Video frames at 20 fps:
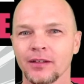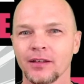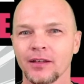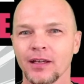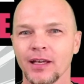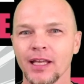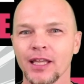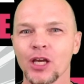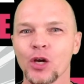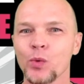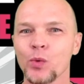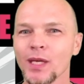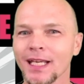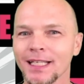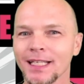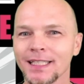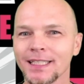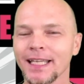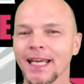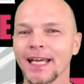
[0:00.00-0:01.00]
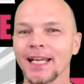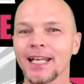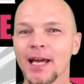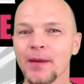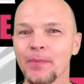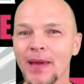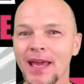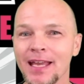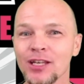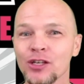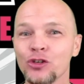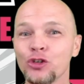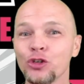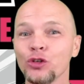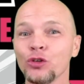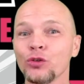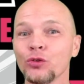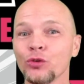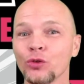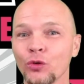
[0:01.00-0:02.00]
And that we can stand up and
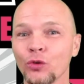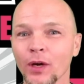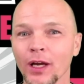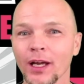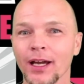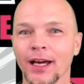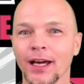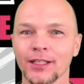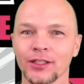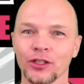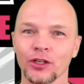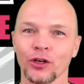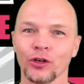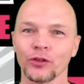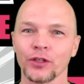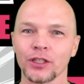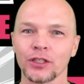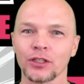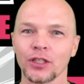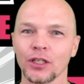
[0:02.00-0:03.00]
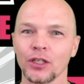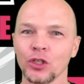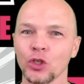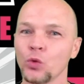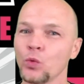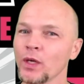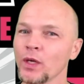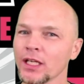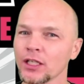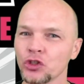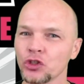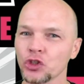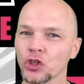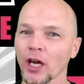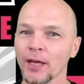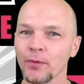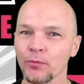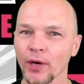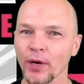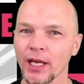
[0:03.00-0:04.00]
do what God has called us to do. We can
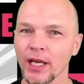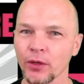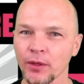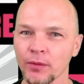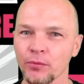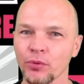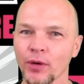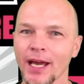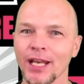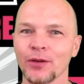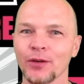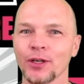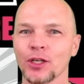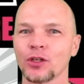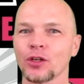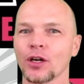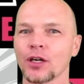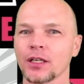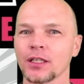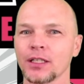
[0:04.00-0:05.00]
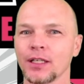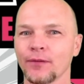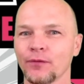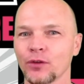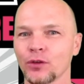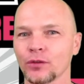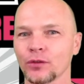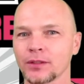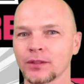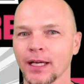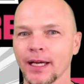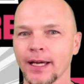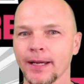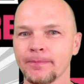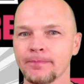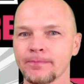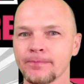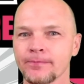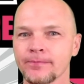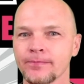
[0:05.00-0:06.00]
shine brighter and brighter in a dark and difficult time.
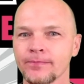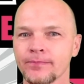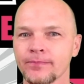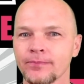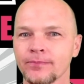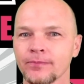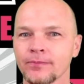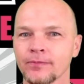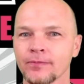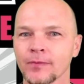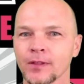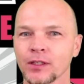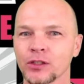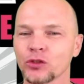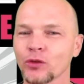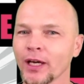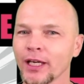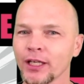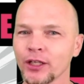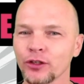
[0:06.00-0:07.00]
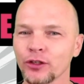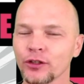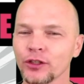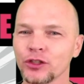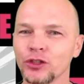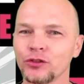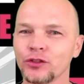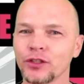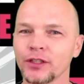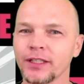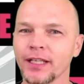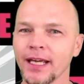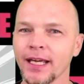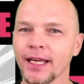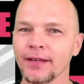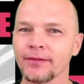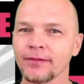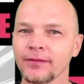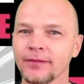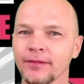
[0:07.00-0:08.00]
So I encourage you
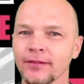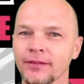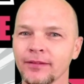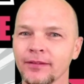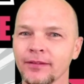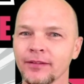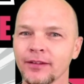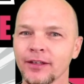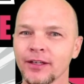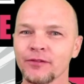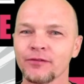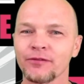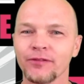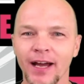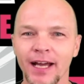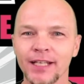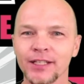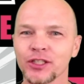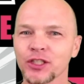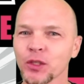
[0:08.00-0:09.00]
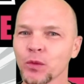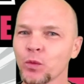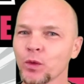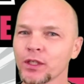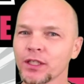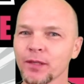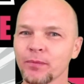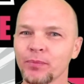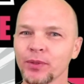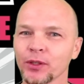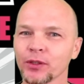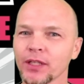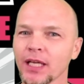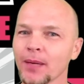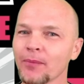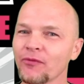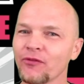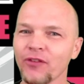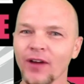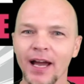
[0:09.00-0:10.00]
today, find someone to build
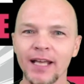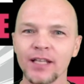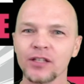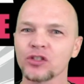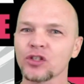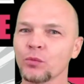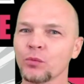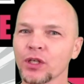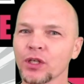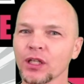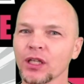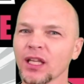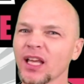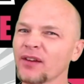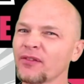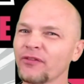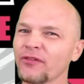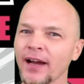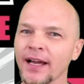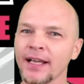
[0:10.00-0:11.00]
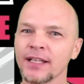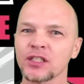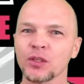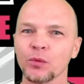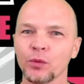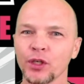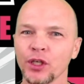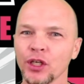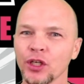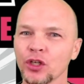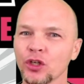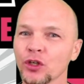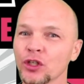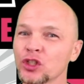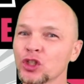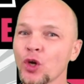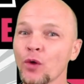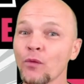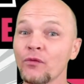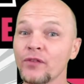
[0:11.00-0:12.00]
up, find someone to love, find someone to
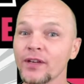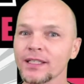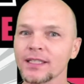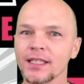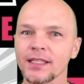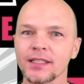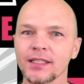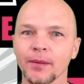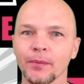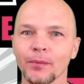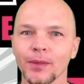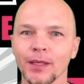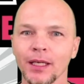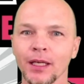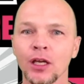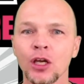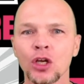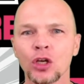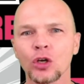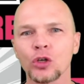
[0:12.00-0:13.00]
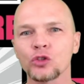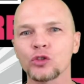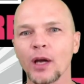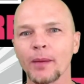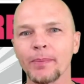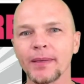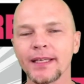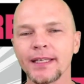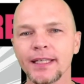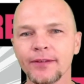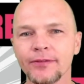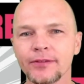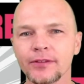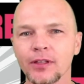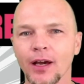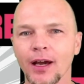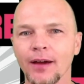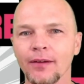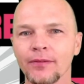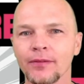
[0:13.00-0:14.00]
encourage. Go visit somebody, go drop a gift
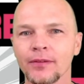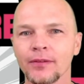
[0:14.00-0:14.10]
off.